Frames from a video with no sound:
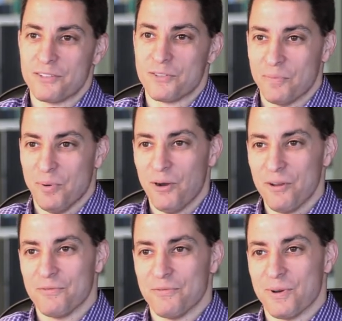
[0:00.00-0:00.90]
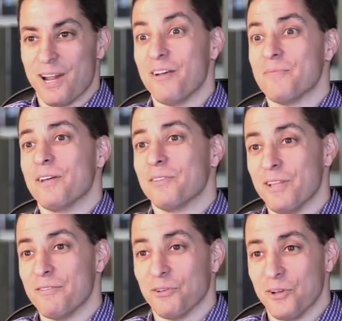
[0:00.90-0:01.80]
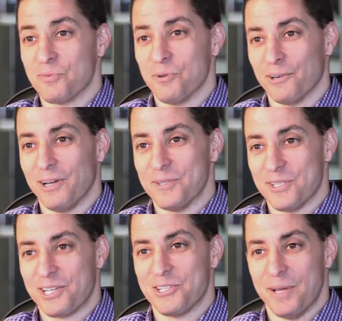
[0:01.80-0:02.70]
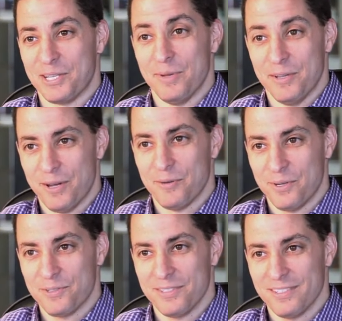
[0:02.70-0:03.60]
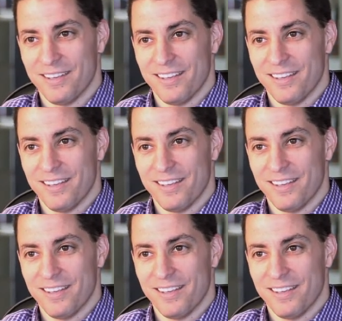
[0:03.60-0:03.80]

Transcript: So part of what I love about the Love4Lunch program is it actually makes me a better person,